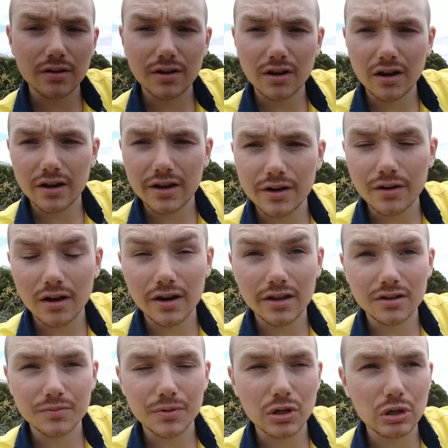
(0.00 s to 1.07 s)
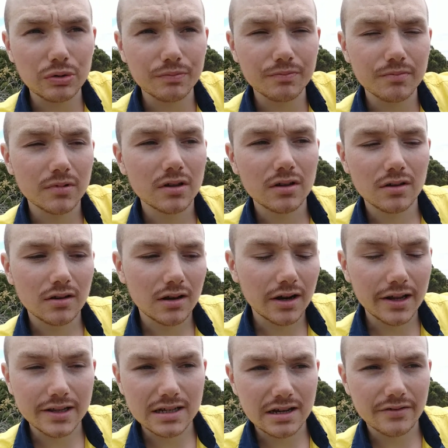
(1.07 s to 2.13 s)
you know, I need
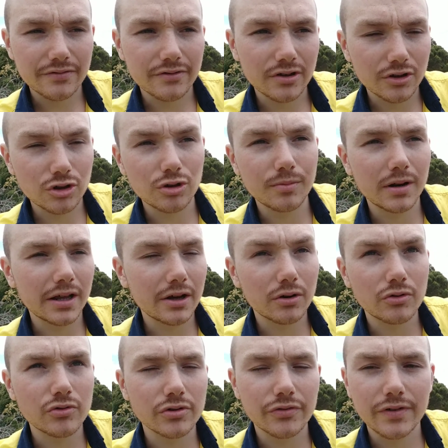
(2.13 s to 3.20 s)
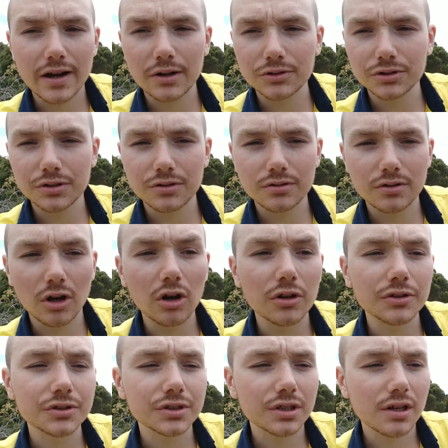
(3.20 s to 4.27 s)
to accumulate
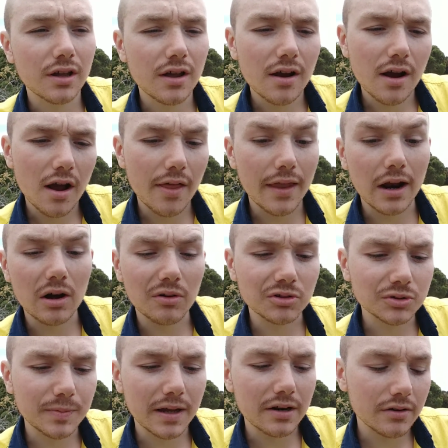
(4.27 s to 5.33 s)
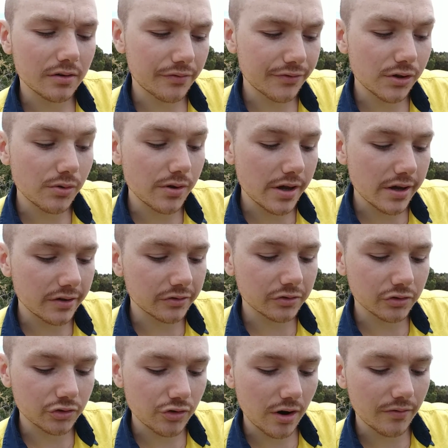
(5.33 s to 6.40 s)
$100,000, and then I'll spend a few years
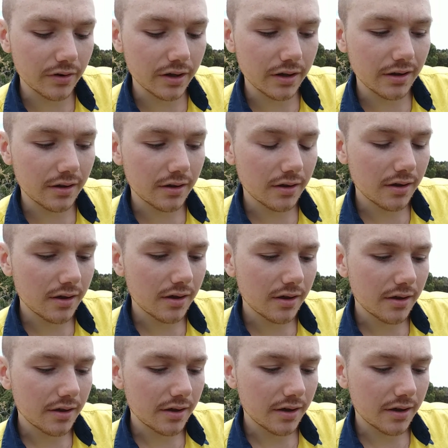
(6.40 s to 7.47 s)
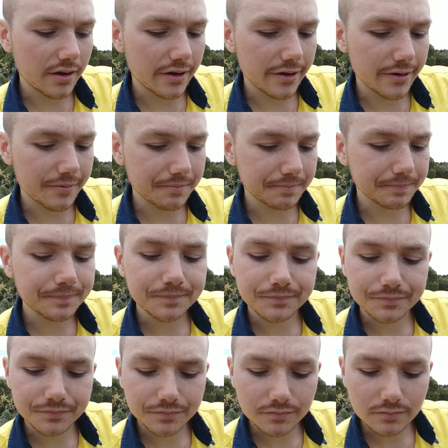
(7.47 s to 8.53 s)
just traveling. And
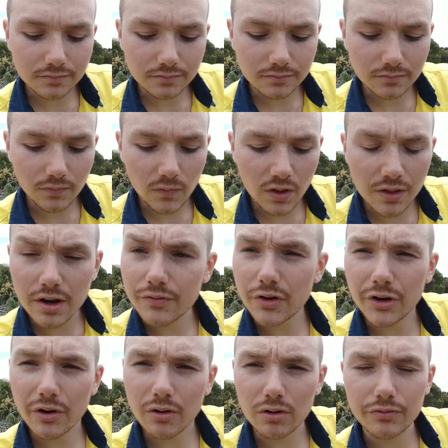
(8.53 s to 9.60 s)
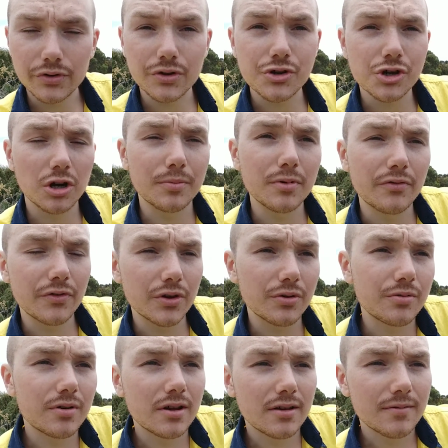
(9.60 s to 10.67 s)
if you don't love your job, or if
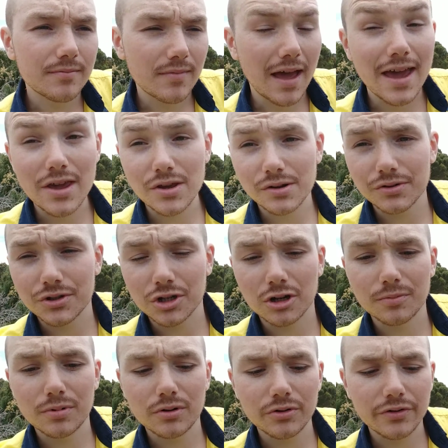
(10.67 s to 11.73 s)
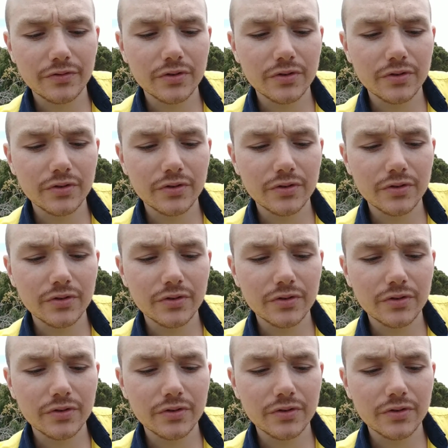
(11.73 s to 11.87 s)
you hate your job, or